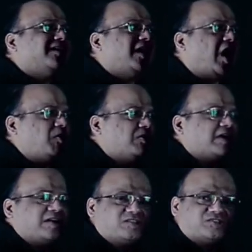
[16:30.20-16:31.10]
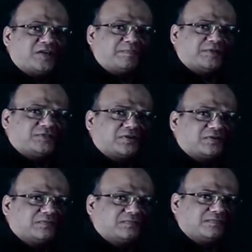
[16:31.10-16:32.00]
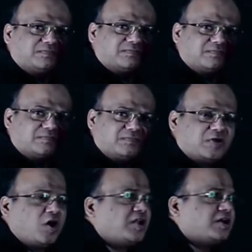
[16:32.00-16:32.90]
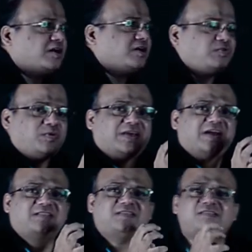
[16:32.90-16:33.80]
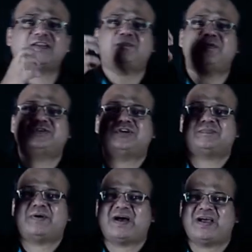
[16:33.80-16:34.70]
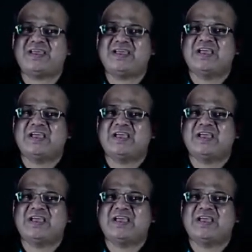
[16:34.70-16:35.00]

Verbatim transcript: Now, how will you get this temperature? On Earth, we get this temperature by